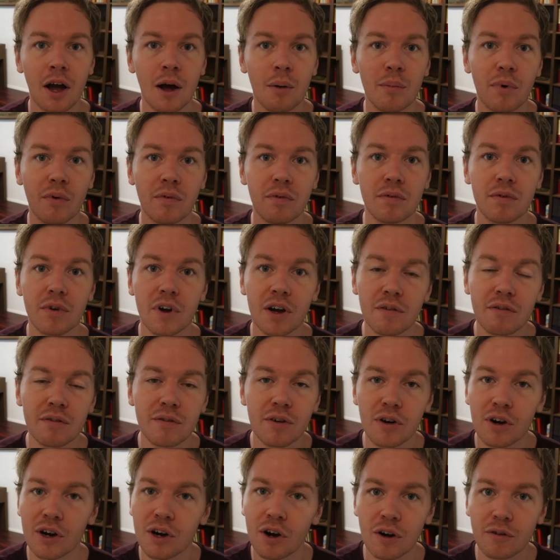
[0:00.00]
But very,
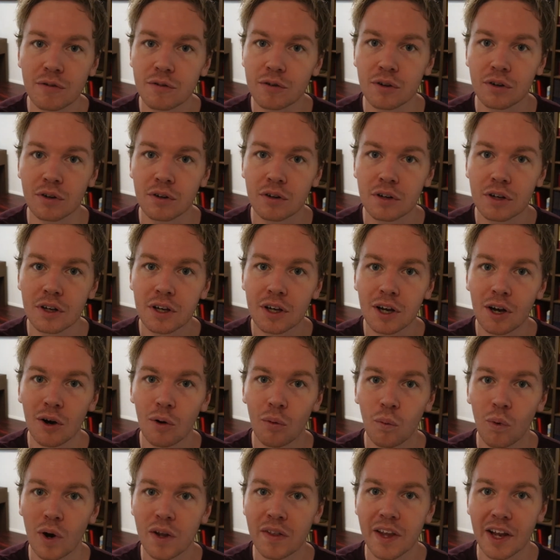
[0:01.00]
very often,
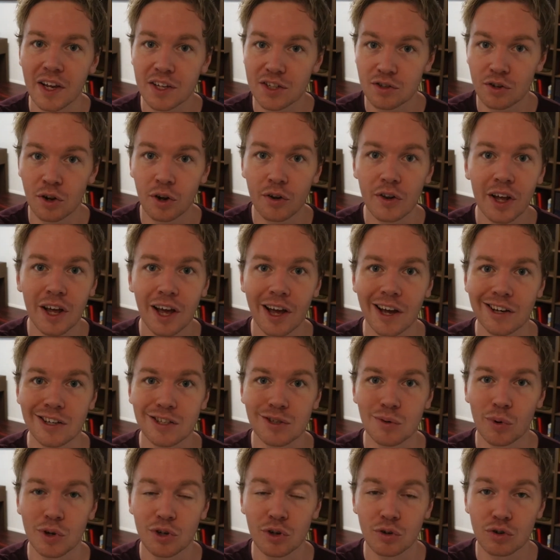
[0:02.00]
when that's not the
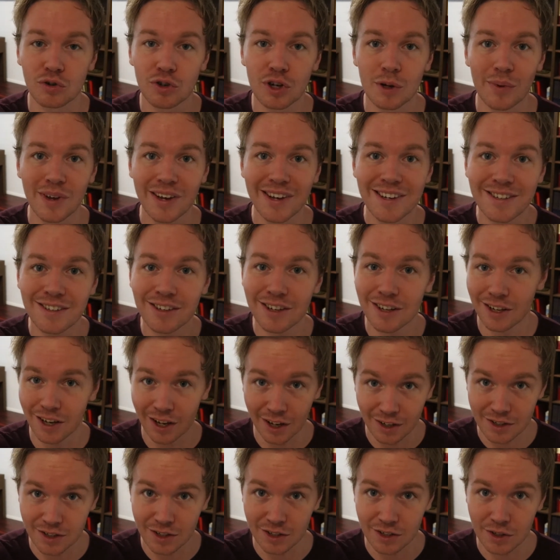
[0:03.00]
case, when your dream isn't
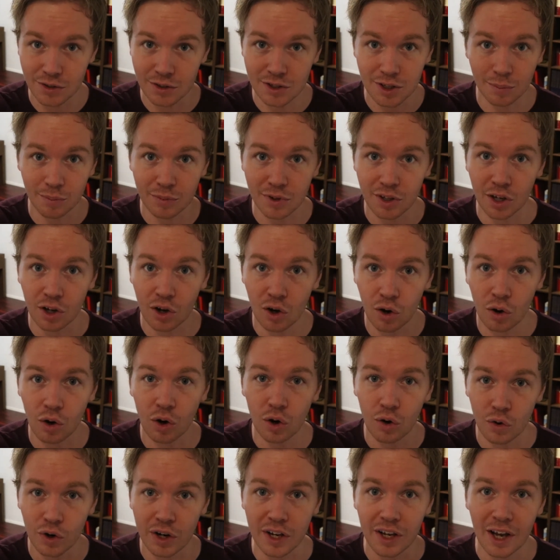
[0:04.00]
connected to something
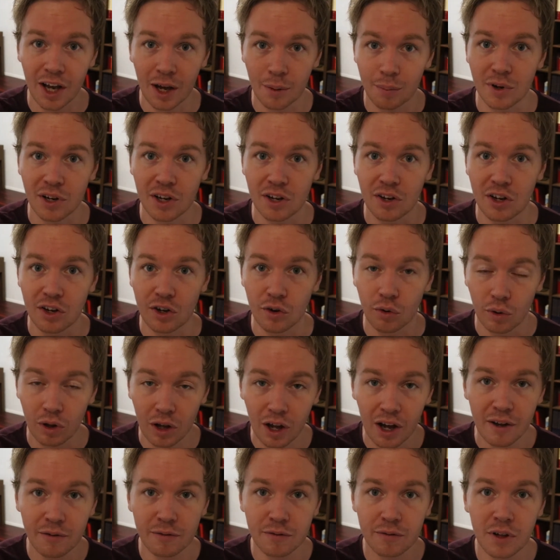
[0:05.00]
concrete happening in your
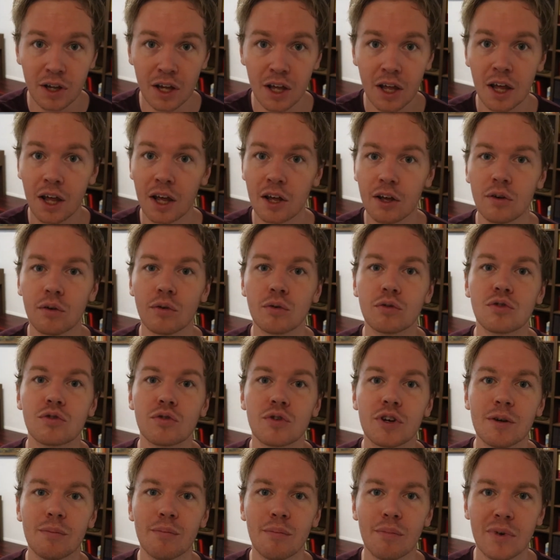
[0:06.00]
life, your
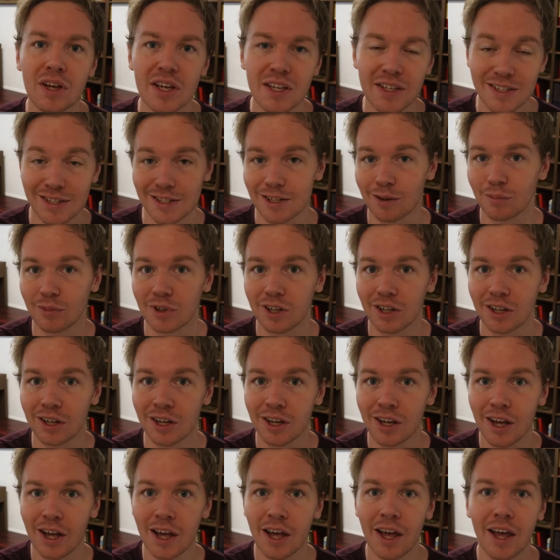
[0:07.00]
dream means something.
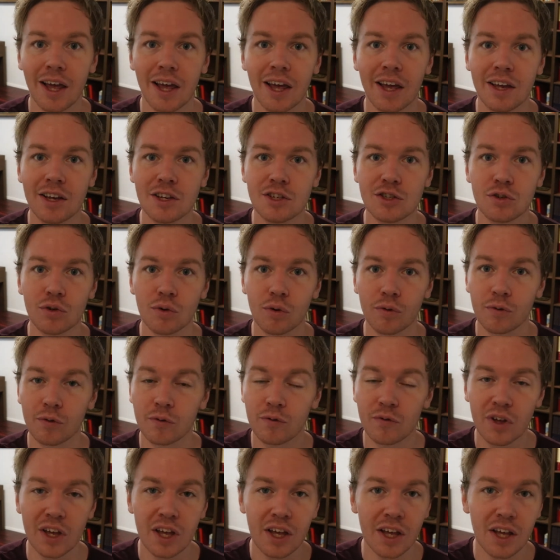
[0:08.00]
It is your
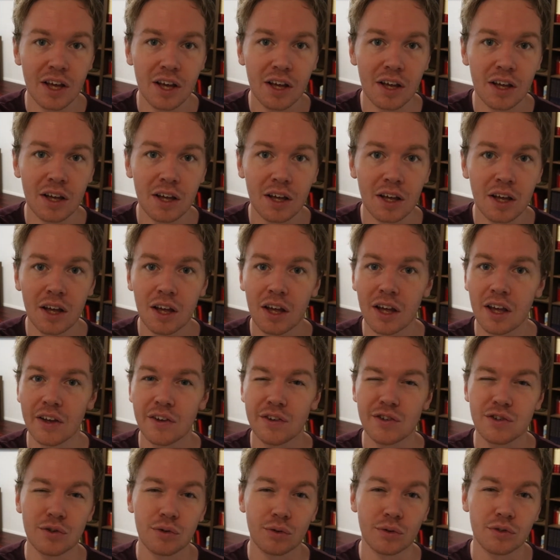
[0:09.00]
fear, it
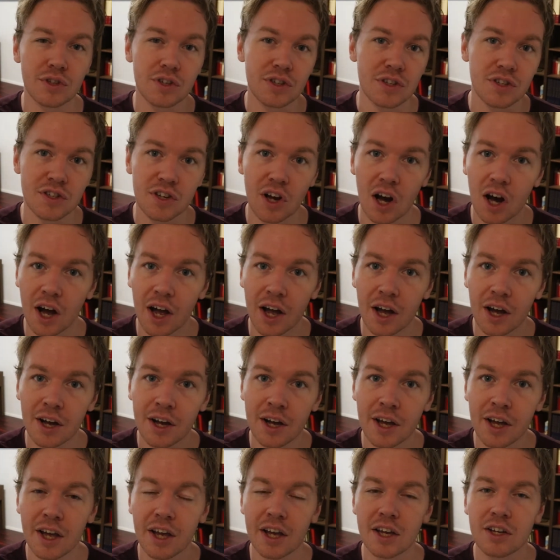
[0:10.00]
is your
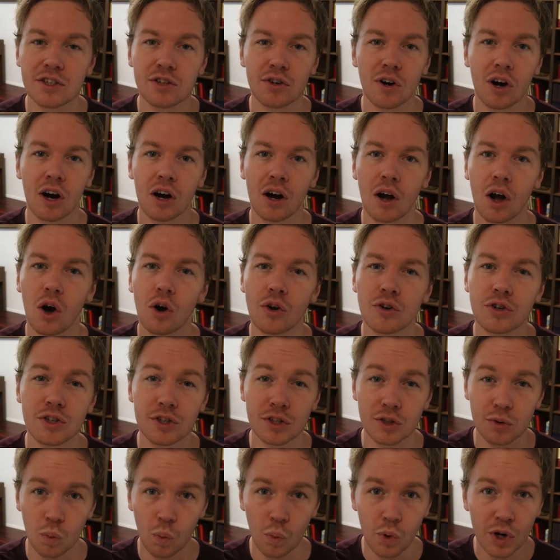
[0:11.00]
desire, it's your
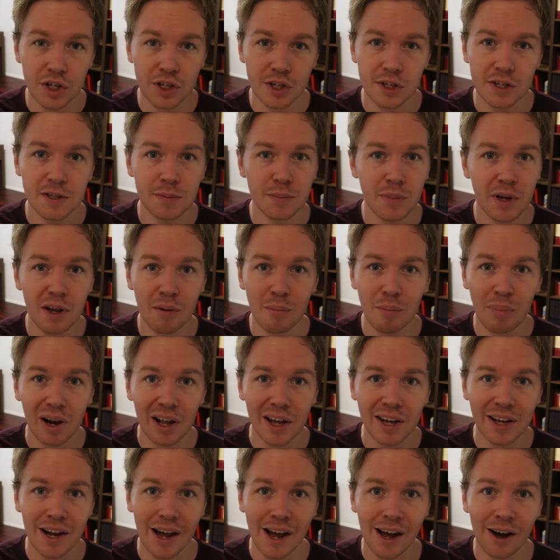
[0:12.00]
unconscious wishes being
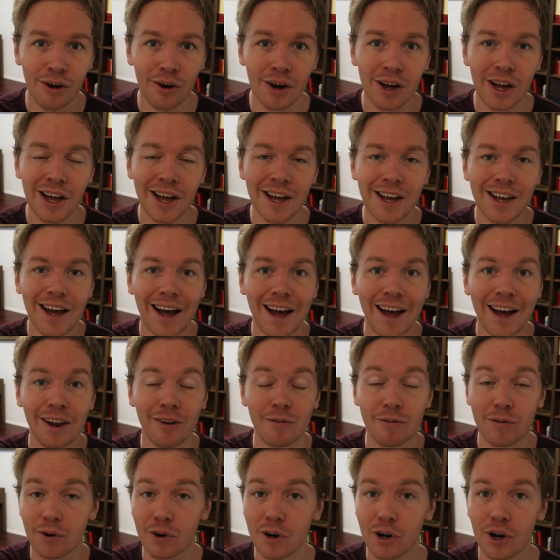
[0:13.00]
played out.
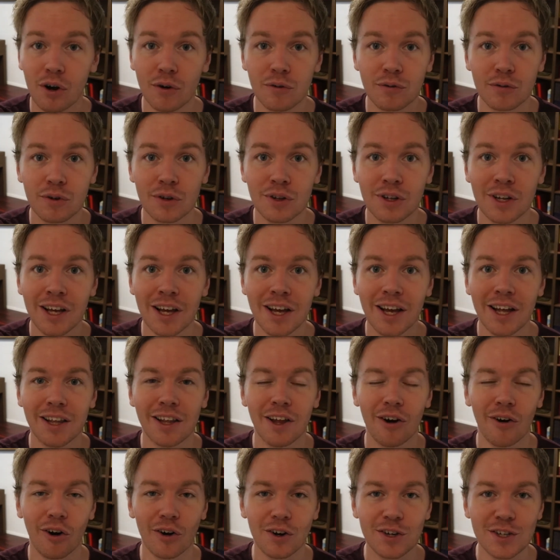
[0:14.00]
And very often
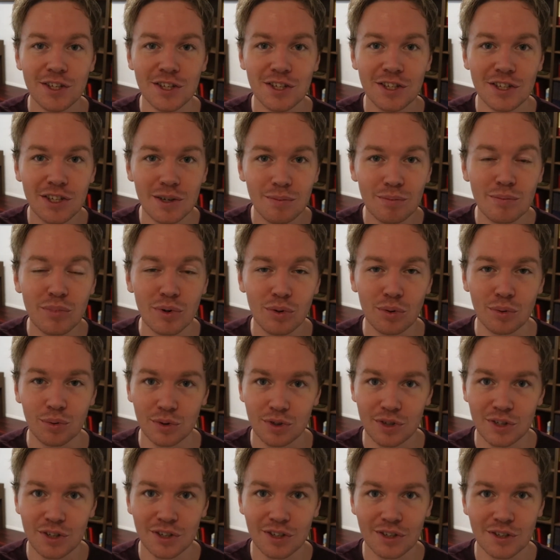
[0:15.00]
there are
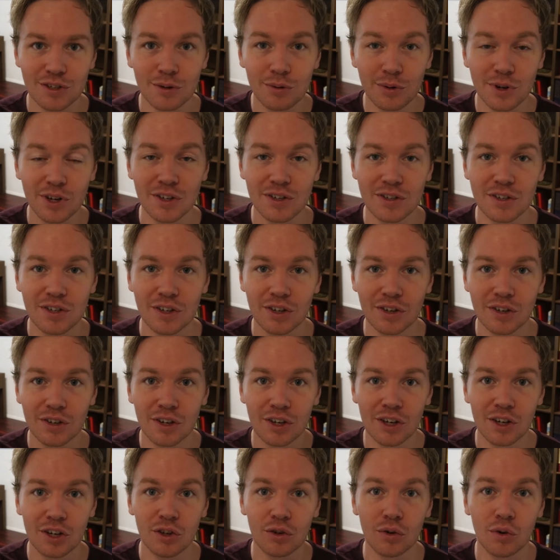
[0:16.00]
symbols talking to you.
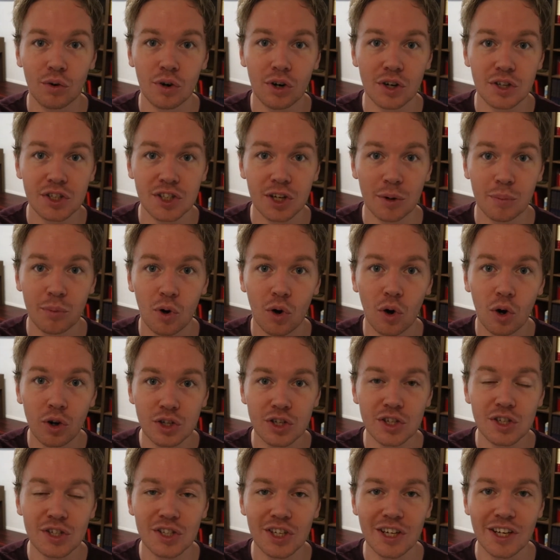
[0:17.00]
Your
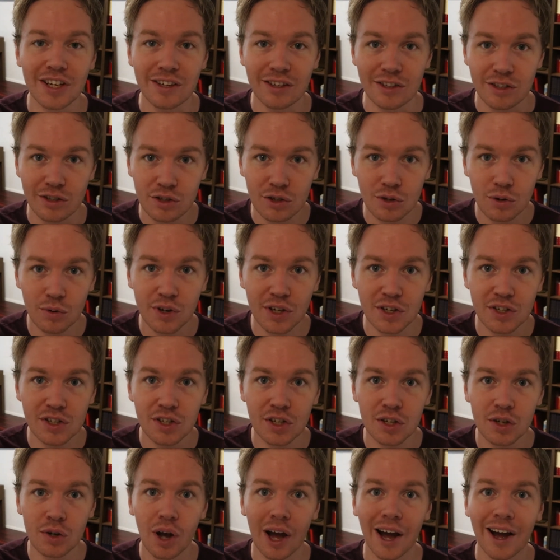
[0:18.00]
subconscious is talking to
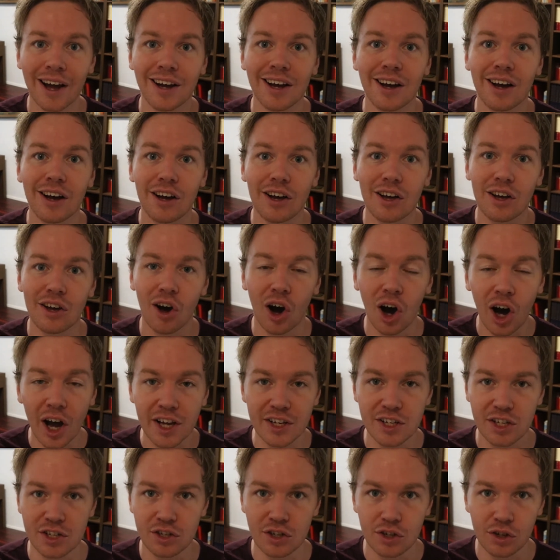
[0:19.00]
you and
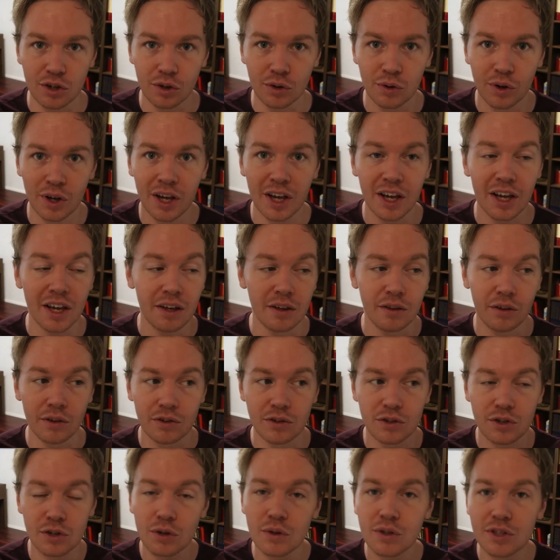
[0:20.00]
guiding you either
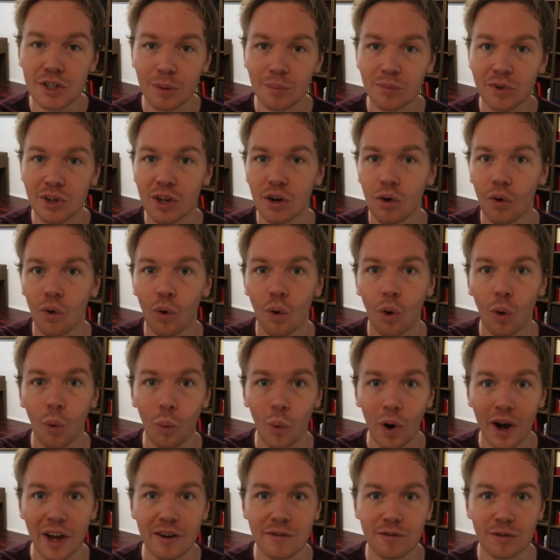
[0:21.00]
to something or
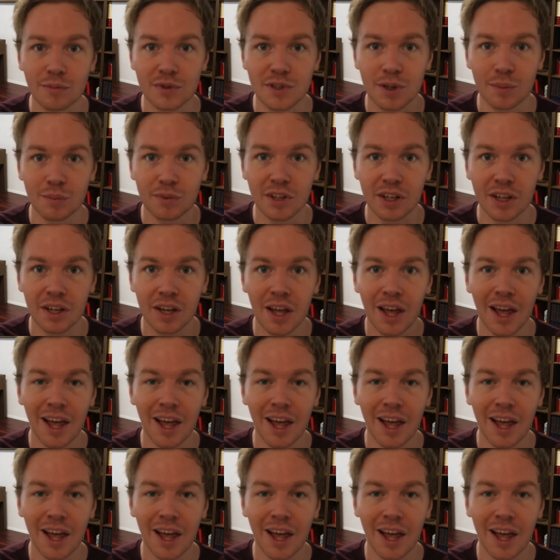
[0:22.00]
away from something.